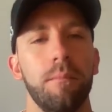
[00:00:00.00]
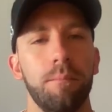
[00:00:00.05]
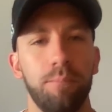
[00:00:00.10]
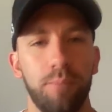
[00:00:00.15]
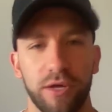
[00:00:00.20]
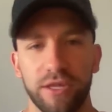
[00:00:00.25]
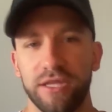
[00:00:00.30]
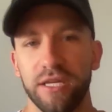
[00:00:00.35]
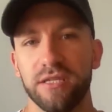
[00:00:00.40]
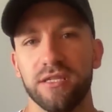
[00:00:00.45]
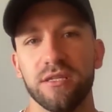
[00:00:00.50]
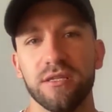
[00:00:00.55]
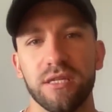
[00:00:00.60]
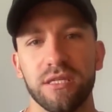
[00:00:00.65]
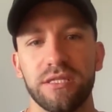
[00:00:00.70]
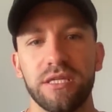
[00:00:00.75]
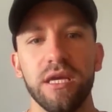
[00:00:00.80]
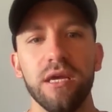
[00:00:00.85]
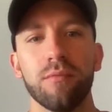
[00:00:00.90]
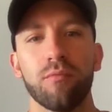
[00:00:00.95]
But this is a
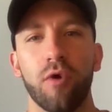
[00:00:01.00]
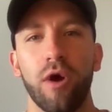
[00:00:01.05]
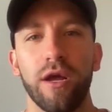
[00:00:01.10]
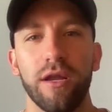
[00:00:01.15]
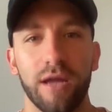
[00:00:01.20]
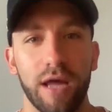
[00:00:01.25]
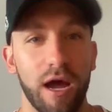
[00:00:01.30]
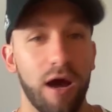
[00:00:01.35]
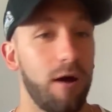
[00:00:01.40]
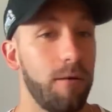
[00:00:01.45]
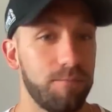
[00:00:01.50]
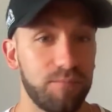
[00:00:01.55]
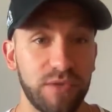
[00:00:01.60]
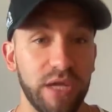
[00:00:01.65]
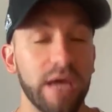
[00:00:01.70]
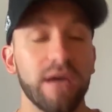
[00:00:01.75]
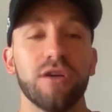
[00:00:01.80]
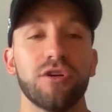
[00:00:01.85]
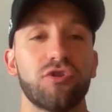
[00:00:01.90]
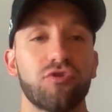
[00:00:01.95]
team right now,
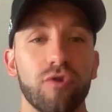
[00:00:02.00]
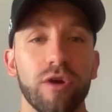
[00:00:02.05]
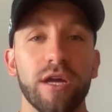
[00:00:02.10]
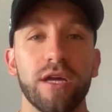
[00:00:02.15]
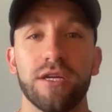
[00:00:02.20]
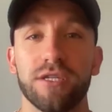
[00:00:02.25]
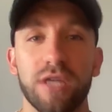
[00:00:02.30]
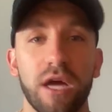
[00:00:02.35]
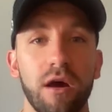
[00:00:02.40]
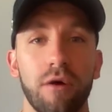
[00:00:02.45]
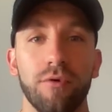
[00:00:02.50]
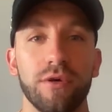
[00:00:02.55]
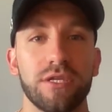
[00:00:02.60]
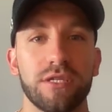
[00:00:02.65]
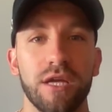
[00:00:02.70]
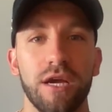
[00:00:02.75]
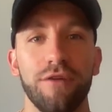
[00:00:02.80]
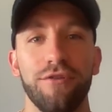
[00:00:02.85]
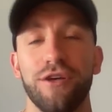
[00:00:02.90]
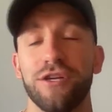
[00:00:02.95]
take a drink because I always
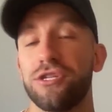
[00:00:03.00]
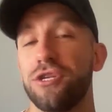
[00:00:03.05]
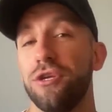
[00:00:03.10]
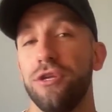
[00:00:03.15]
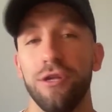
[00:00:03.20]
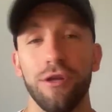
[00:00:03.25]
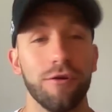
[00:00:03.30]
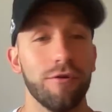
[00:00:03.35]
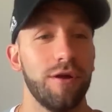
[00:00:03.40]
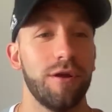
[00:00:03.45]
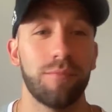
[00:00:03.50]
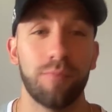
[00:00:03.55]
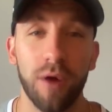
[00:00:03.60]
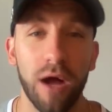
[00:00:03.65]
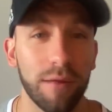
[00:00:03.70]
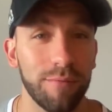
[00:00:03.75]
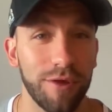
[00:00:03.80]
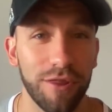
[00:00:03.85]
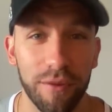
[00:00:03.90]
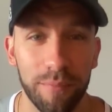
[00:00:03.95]
say this, you're in
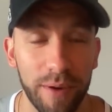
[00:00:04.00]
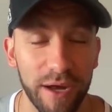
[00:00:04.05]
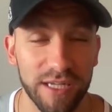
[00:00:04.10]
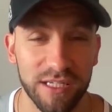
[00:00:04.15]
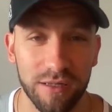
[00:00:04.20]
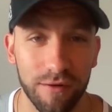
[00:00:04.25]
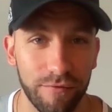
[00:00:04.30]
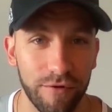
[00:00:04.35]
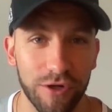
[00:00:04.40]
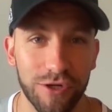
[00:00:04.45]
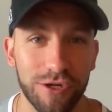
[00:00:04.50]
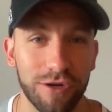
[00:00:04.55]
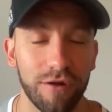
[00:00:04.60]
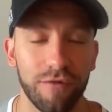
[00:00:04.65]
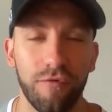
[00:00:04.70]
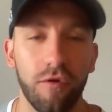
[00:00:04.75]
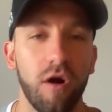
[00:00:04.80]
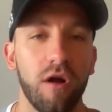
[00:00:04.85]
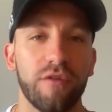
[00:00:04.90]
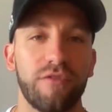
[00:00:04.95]
probably the best division
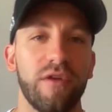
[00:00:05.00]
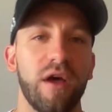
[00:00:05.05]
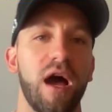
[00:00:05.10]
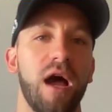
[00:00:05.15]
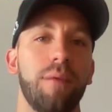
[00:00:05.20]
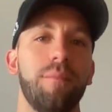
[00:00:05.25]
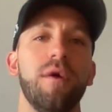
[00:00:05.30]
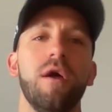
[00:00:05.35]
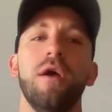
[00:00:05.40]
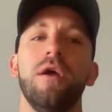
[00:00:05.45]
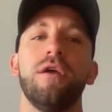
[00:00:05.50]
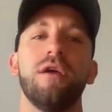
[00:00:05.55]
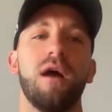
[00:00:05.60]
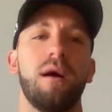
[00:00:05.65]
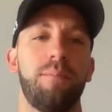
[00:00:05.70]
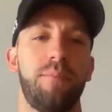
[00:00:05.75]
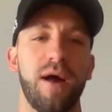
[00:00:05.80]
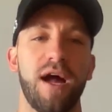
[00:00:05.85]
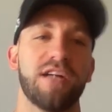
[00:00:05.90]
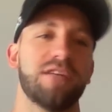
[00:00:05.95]
of all time. You
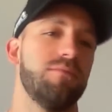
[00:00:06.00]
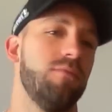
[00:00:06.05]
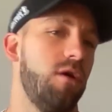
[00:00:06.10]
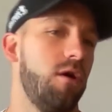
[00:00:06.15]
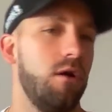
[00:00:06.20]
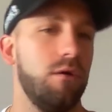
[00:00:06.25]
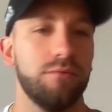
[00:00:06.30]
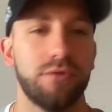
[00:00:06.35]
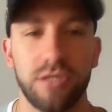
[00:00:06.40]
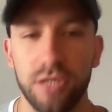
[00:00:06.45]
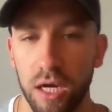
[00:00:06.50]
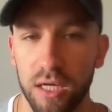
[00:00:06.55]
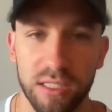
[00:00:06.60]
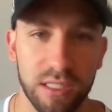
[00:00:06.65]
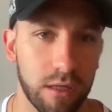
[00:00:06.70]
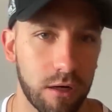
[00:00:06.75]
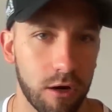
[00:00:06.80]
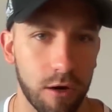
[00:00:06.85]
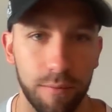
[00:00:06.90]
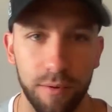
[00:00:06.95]
got Patrick Mahomes,
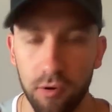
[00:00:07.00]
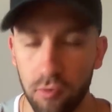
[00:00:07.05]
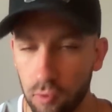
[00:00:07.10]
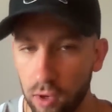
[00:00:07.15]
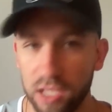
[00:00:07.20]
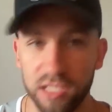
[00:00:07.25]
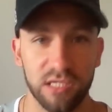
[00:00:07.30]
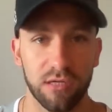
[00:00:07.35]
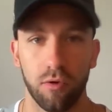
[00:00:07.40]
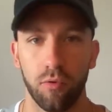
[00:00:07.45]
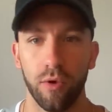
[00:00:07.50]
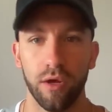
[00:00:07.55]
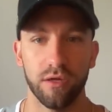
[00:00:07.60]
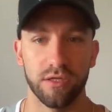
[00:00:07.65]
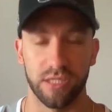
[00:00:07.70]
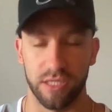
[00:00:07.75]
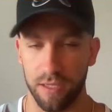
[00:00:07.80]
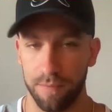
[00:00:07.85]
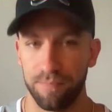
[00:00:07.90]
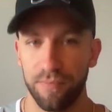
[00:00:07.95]
Justin Herbert, Russell
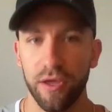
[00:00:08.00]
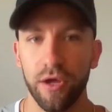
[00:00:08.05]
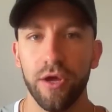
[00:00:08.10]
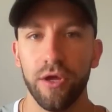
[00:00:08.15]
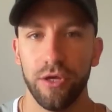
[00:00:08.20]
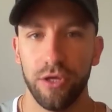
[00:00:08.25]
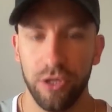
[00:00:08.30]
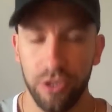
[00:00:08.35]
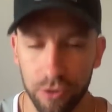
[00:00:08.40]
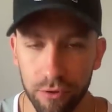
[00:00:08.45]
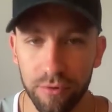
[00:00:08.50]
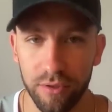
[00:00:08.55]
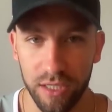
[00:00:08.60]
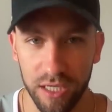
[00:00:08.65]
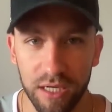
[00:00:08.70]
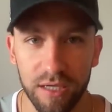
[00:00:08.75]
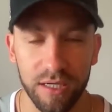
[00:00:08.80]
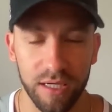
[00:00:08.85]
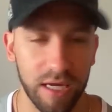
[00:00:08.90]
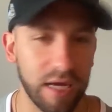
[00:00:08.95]
Wilson. You
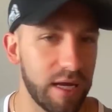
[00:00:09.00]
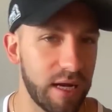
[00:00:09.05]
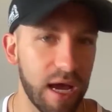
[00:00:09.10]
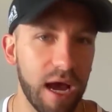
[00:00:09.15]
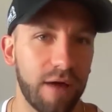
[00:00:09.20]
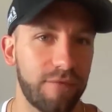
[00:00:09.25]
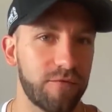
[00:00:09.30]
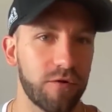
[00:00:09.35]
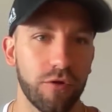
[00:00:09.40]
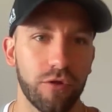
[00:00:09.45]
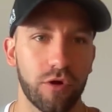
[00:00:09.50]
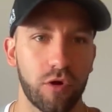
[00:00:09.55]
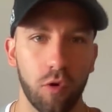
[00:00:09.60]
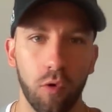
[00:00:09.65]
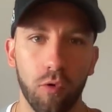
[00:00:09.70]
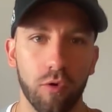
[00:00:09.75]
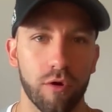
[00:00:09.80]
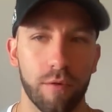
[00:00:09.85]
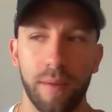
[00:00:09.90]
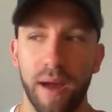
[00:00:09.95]
need to get after the
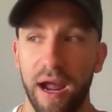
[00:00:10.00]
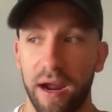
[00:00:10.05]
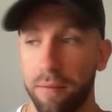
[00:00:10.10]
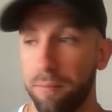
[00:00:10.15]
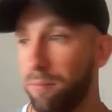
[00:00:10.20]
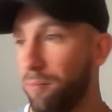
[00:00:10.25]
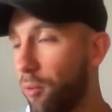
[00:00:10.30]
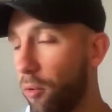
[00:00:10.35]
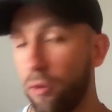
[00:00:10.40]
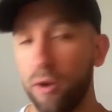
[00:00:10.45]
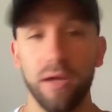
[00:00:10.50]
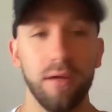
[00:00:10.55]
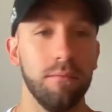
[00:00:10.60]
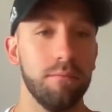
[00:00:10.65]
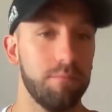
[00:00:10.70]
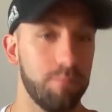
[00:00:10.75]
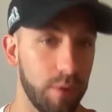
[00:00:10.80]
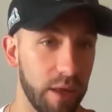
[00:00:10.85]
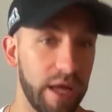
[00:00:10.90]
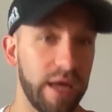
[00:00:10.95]
quarterback.
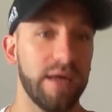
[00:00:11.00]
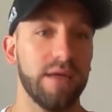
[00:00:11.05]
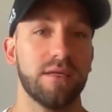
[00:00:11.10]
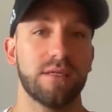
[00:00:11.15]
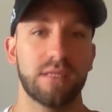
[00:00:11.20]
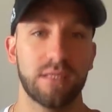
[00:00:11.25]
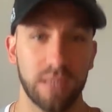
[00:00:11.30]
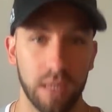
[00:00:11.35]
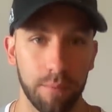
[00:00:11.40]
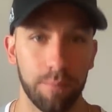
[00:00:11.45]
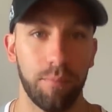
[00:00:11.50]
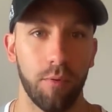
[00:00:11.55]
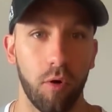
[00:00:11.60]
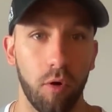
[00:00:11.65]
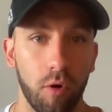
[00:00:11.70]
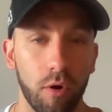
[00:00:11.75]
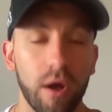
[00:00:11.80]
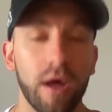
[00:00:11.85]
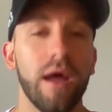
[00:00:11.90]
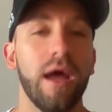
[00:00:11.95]
Point blank
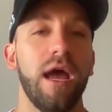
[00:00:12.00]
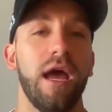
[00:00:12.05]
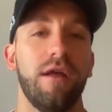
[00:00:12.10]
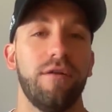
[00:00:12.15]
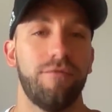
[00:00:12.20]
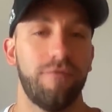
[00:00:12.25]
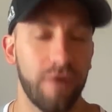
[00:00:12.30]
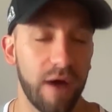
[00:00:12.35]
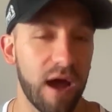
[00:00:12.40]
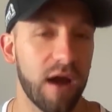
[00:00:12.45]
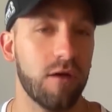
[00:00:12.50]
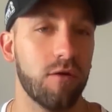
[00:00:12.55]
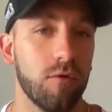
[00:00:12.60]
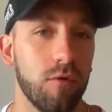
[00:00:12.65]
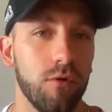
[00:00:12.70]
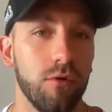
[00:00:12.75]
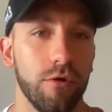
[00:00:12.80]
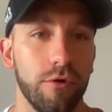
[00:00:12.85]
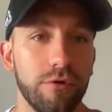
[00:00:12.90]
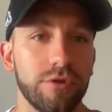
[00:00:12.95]
simple. And
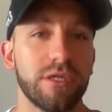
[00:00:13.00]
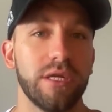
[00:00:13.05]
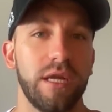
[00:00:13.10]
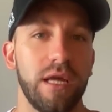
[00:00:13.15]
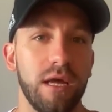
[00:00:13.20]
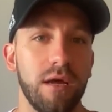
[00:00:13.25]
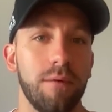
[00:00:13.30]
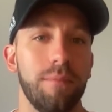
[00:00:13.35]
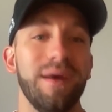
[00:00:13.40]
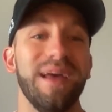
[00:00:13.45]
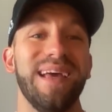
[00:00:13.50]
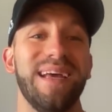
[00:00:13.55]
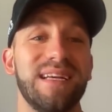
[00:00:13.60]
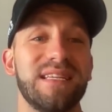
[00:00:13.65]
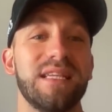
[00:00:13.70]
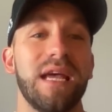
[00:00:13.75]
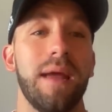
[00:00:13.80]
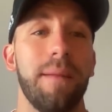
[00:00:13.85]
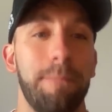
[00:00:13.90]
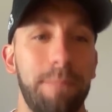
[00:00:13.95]
Fackrell losing him is a